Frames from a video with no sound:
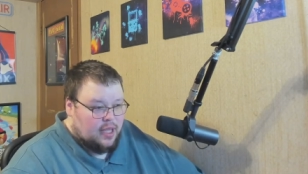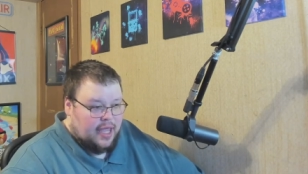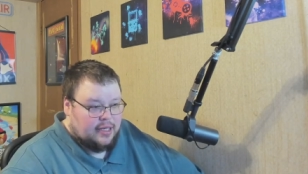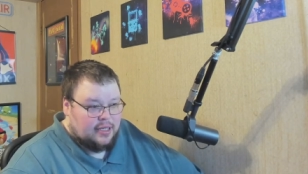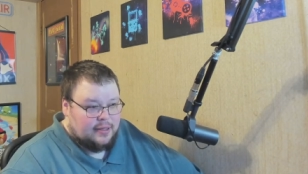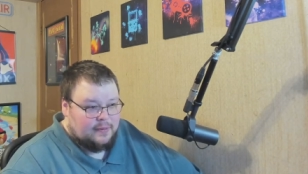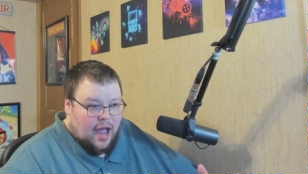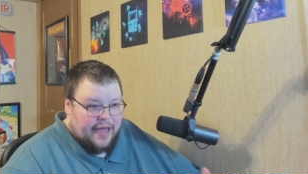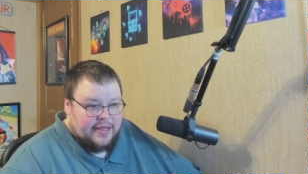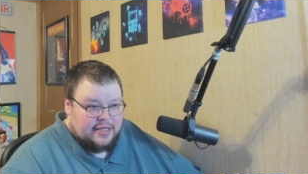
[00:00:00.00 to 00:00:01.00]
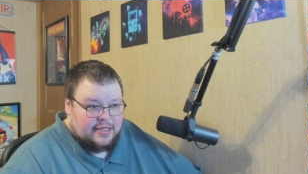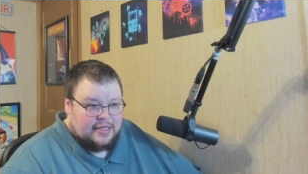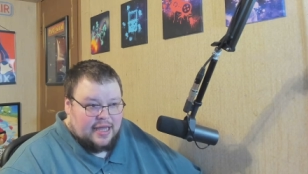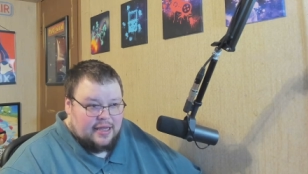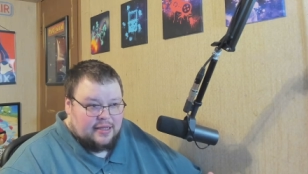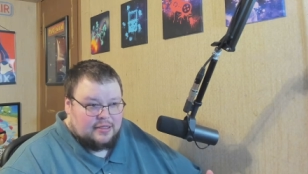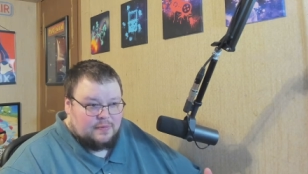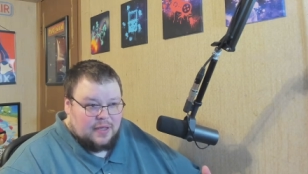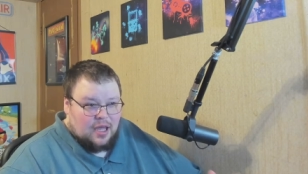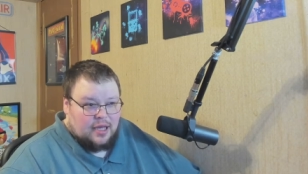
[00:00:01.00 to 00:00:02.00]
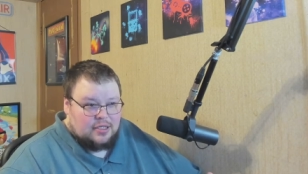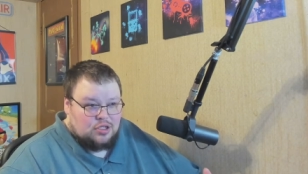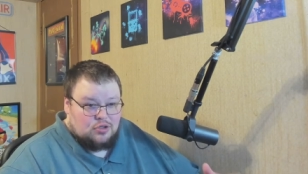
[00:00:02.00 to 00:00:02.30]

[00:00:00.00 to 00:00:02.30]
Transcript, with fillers: And I think that that is because